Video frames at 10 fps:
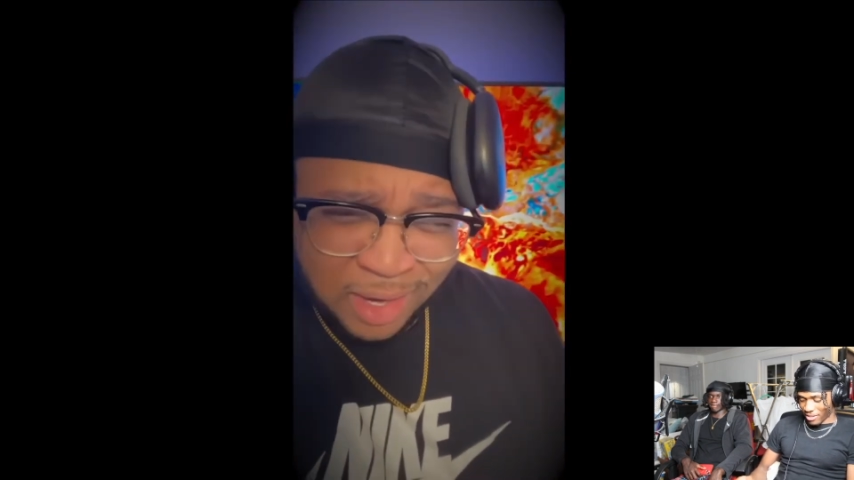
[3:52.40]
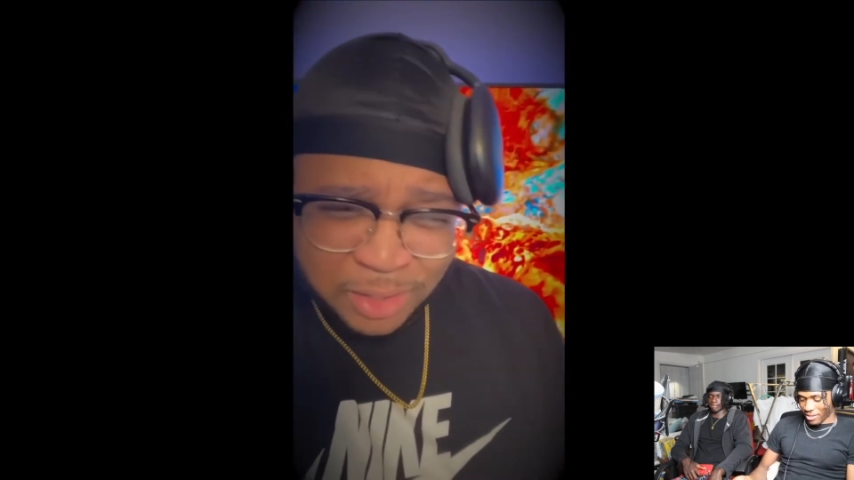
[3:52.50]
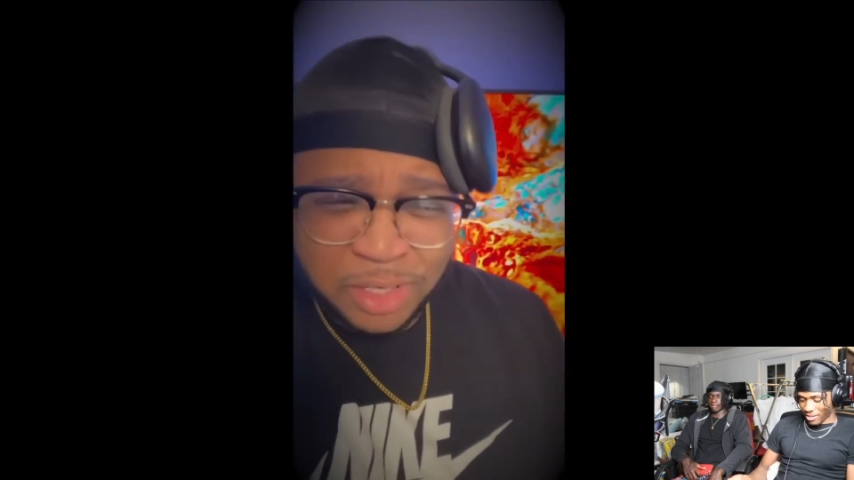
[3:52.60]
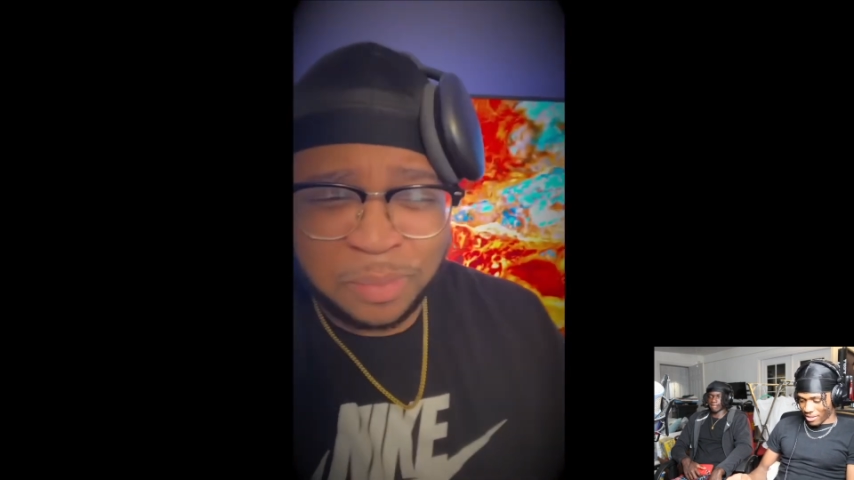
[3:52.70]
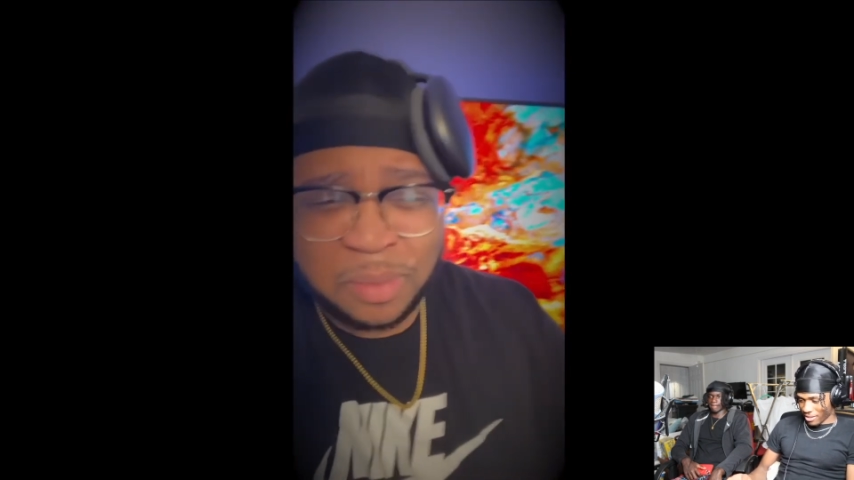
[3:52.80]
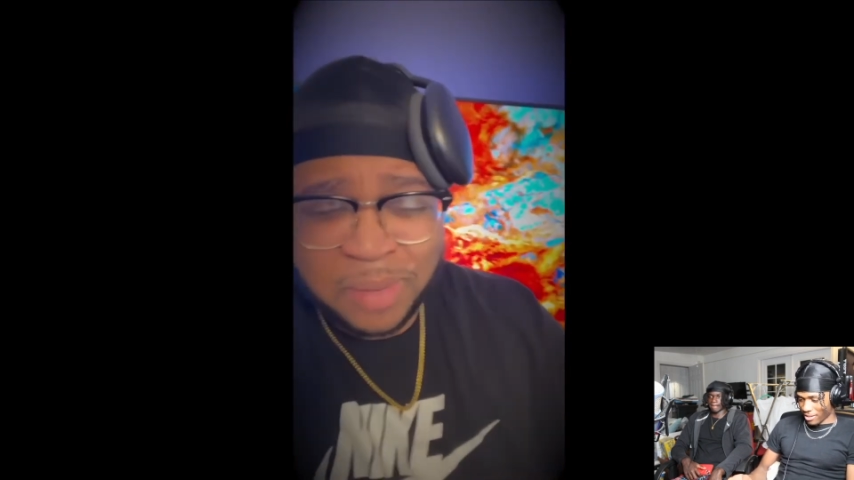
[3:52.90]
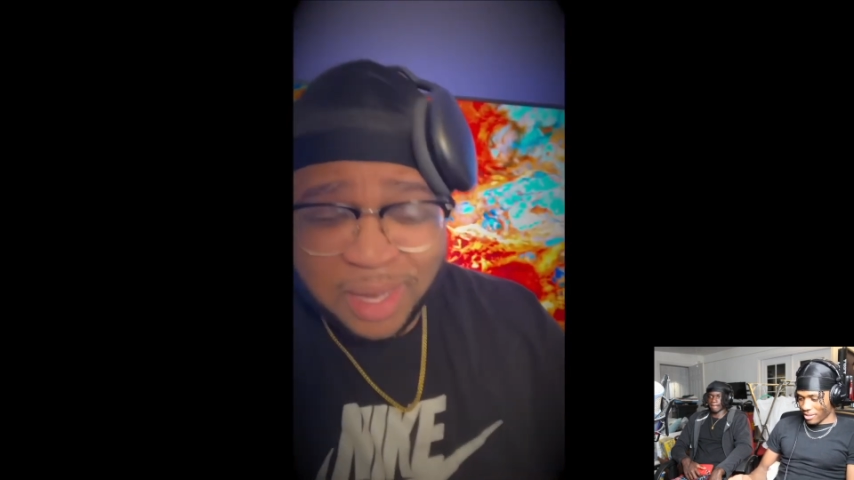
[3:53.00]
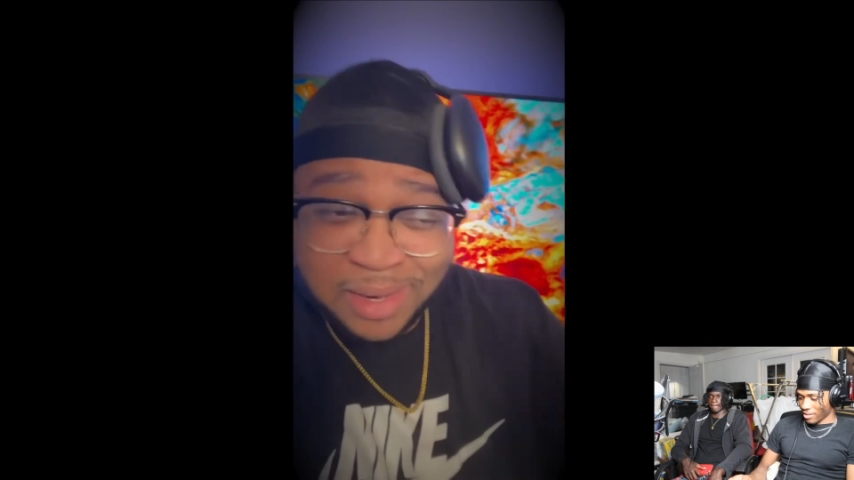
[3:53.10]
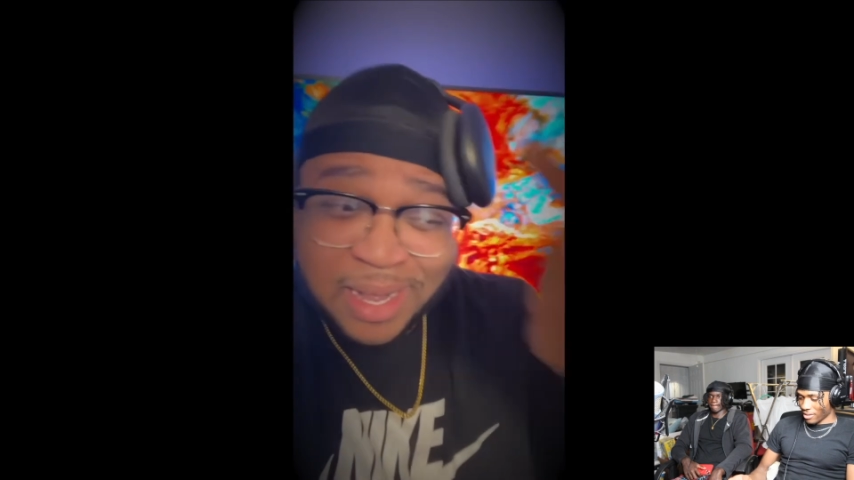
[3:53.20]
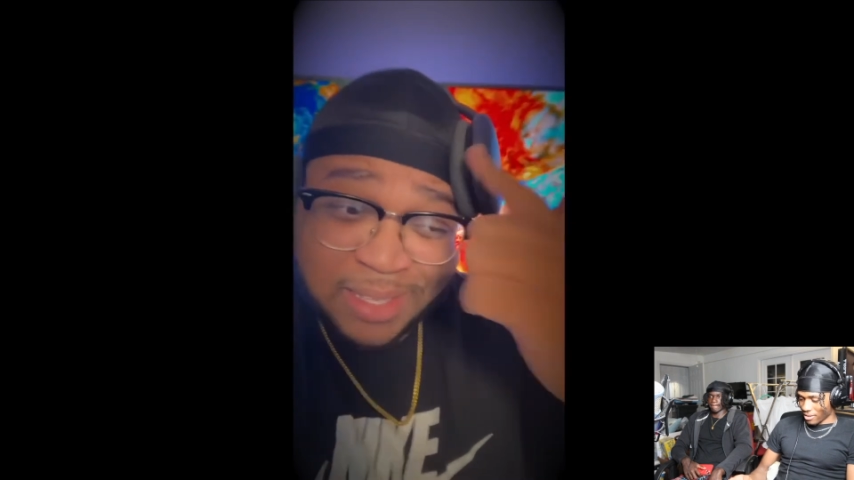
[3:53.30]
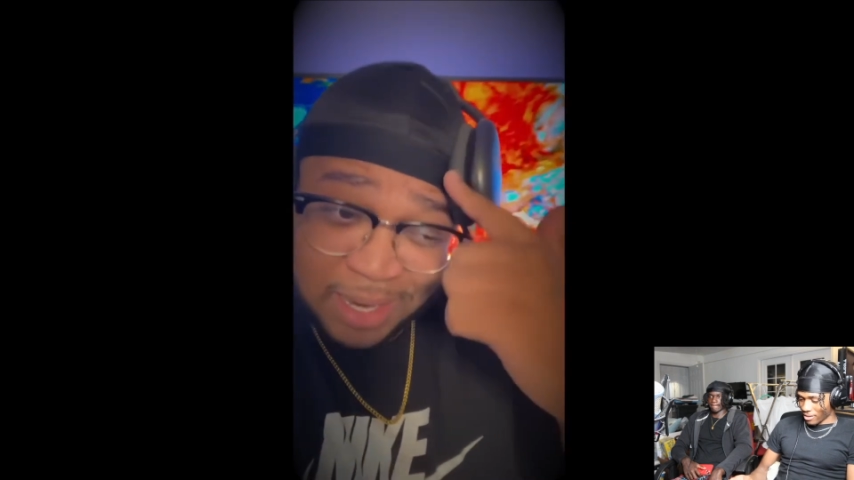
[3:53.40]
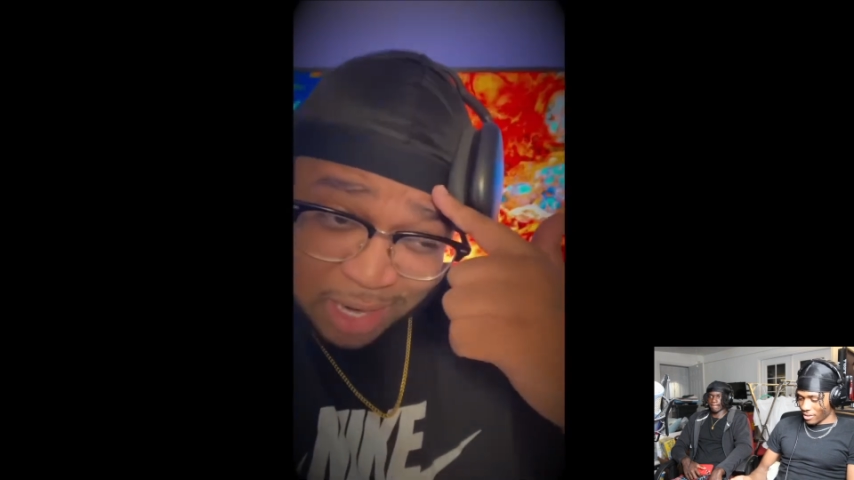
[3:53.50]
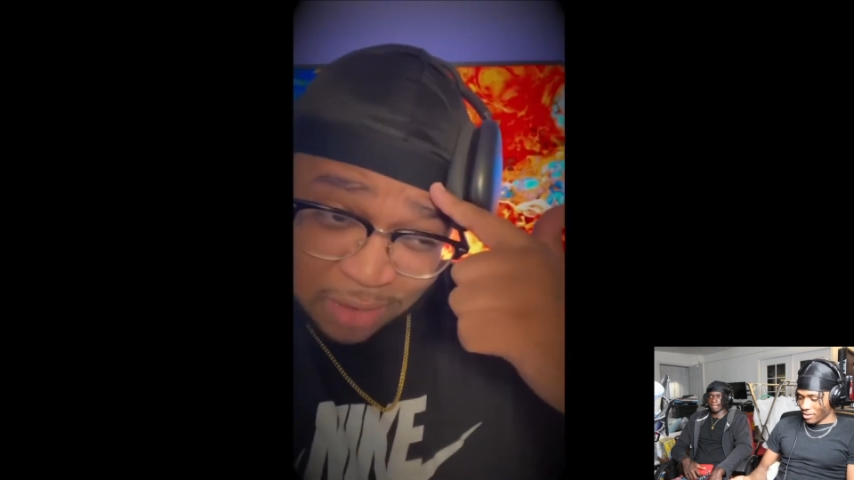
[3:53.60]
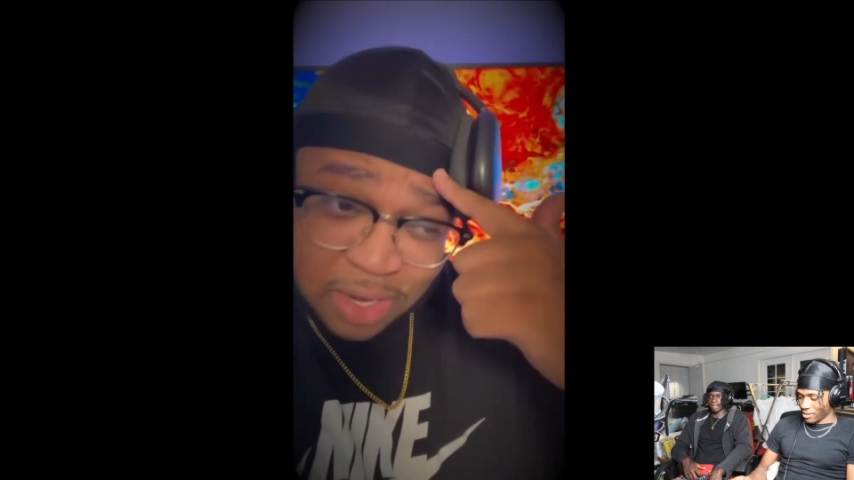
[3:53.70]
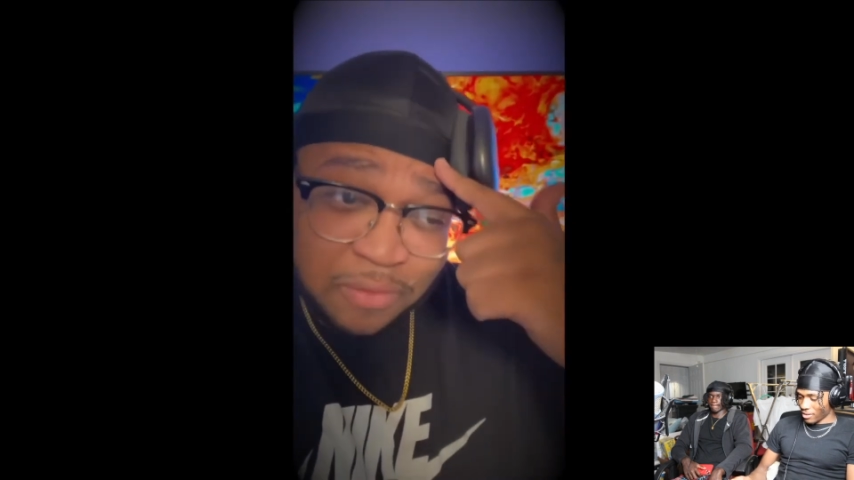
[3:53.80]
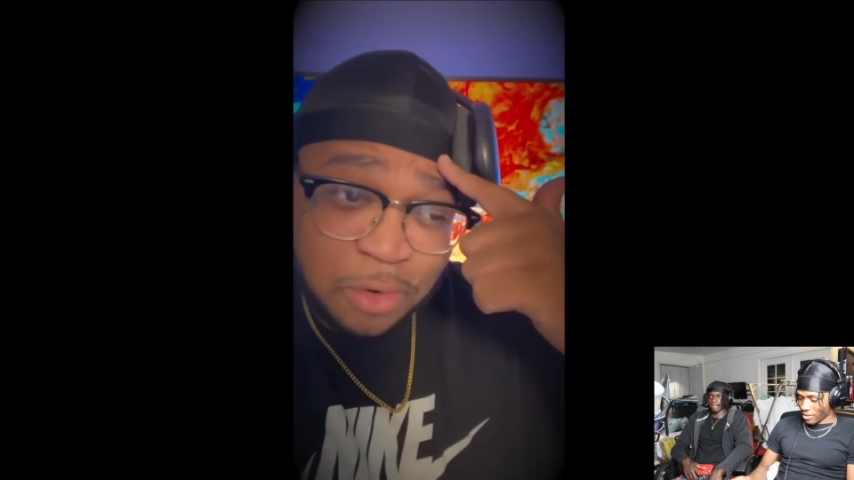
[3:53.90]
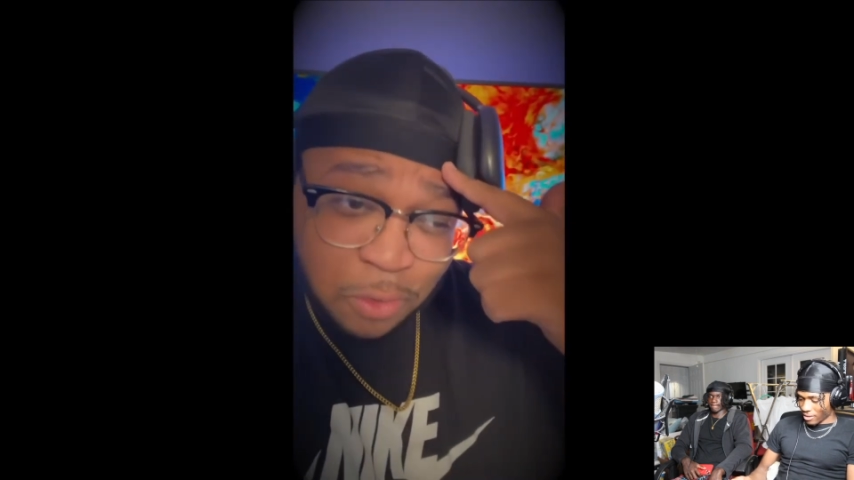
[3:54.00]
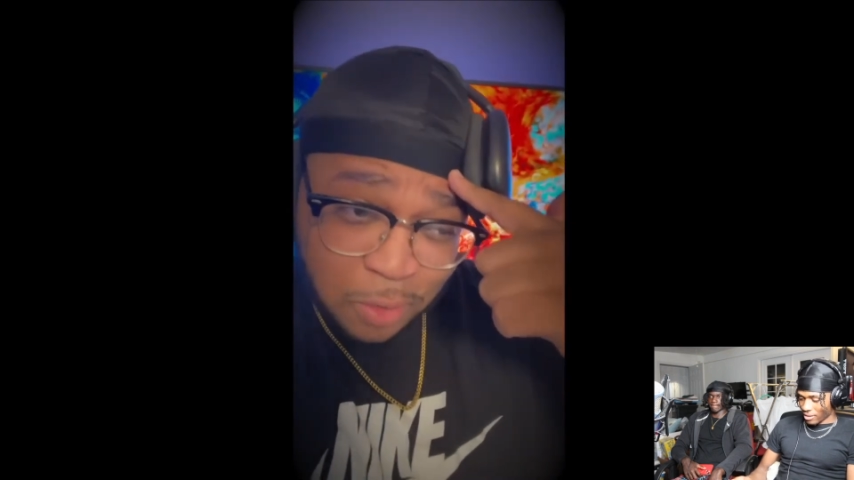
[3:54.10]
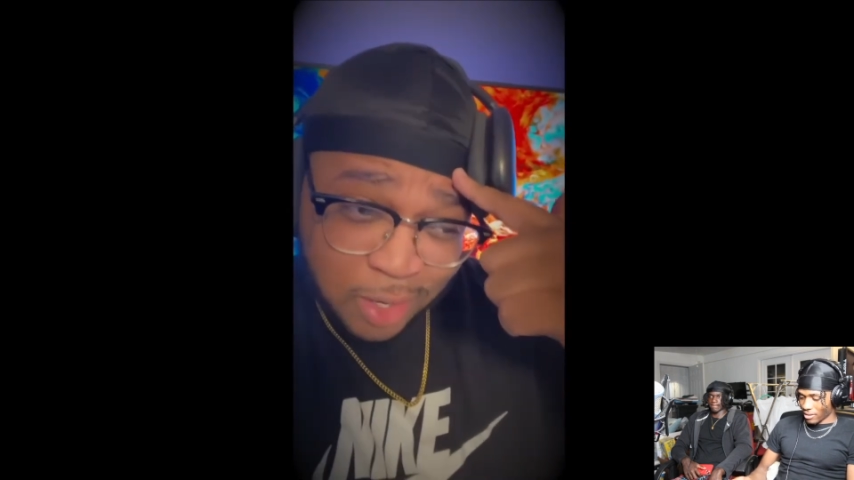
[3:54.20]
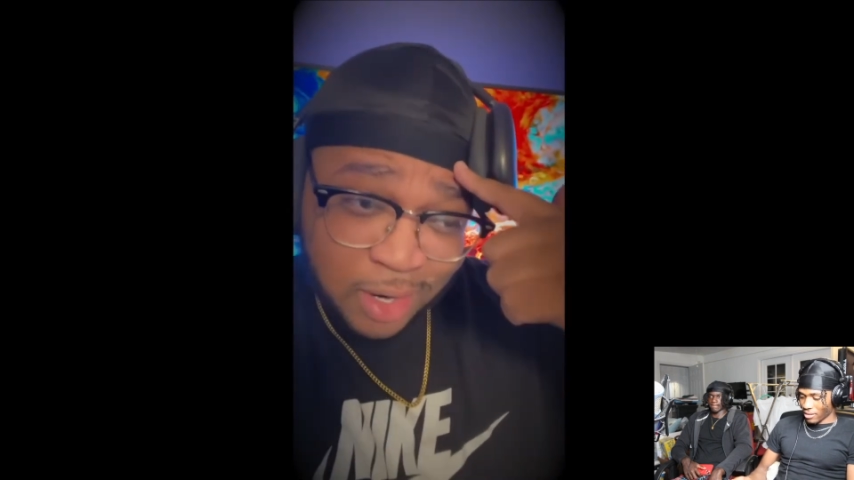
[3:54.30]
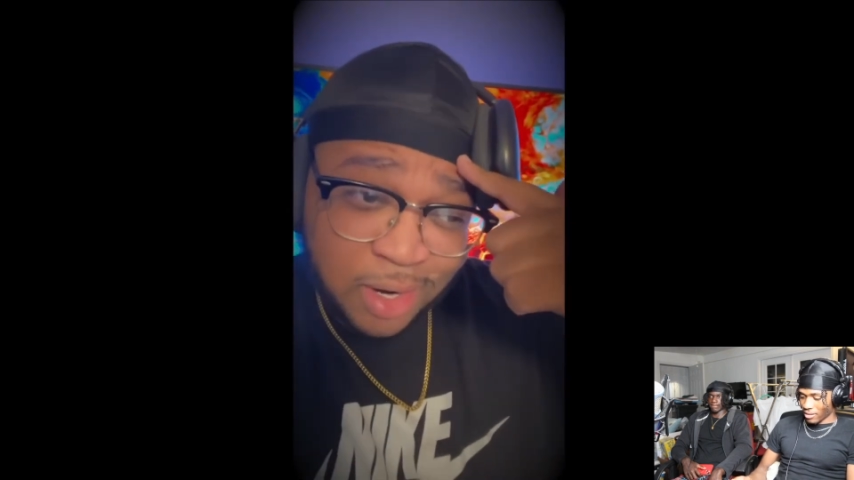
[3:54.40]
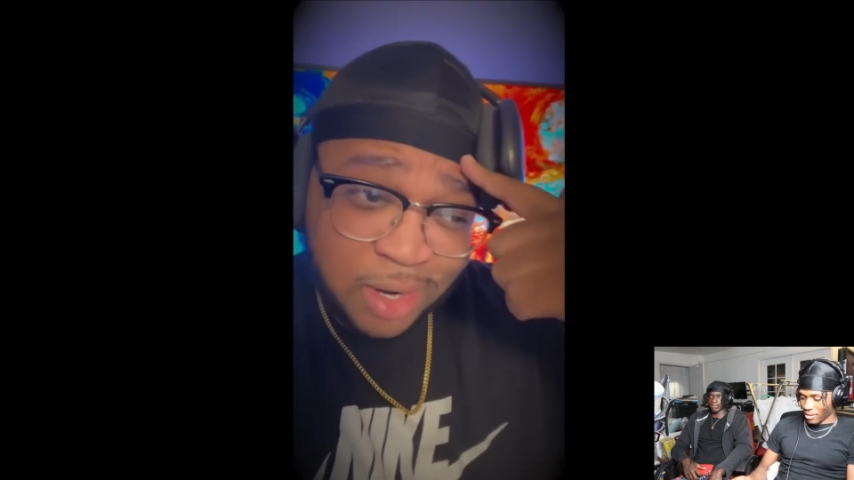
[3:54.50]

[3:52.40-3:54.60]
You should be mad you got the hair Kevin Durant.